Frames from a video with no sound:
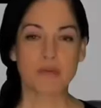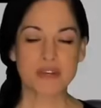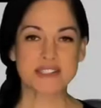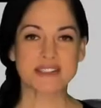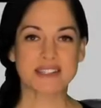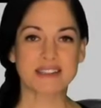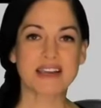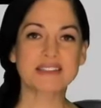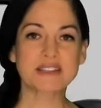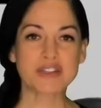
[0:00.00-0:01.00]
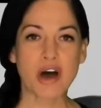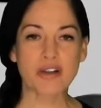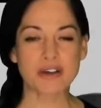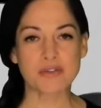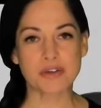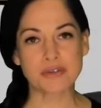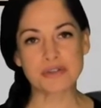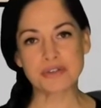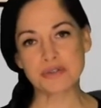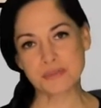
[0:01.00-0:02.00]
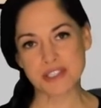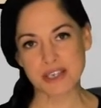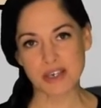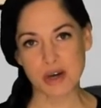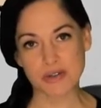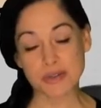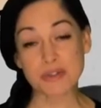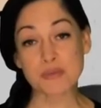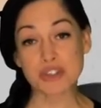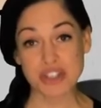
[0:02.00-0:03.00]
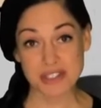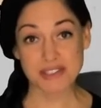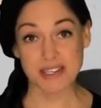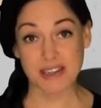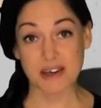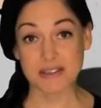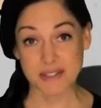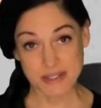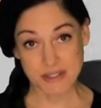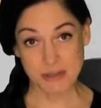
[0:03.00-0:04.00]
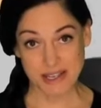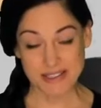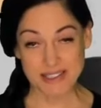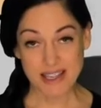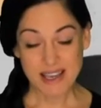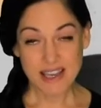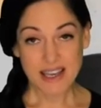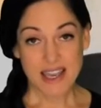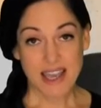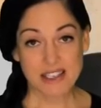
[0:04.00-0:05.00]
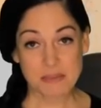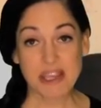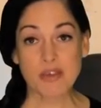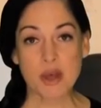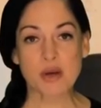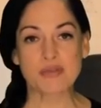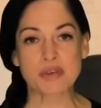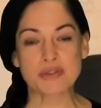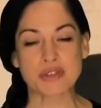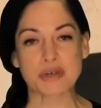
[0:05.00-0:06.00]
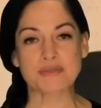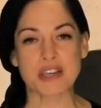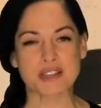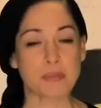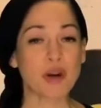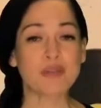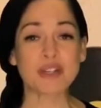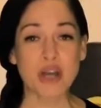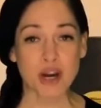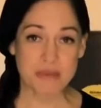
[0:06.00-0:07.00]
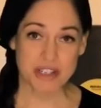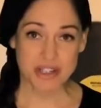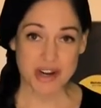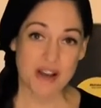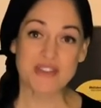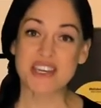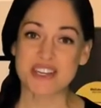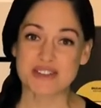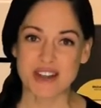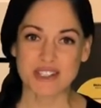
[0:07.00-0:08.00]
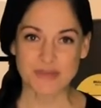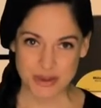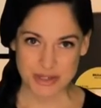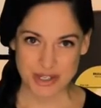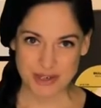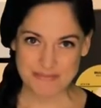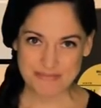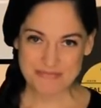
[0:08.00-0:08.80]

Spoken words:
Recently, Leslie Stahl interviewed YouTube CEO Susan Wojcicki on 60 Minutes. And to me, the interview serves as a perfect harbinger of the internet's future.